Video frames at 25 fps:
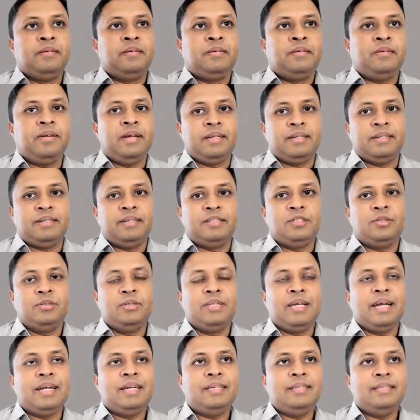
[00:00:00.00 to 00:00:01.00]
Right, so
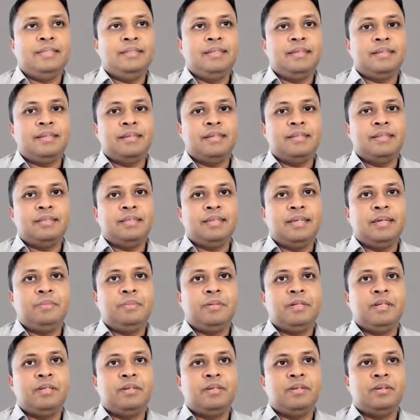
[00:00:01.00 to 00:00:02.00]
that is the
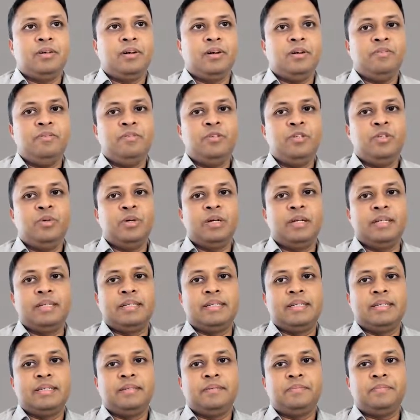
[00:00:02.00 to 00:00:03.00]
concept of
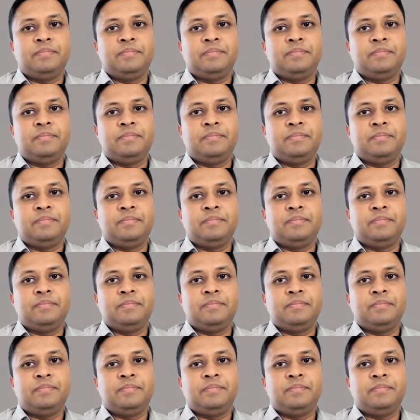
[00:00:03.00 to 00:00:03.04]
duality.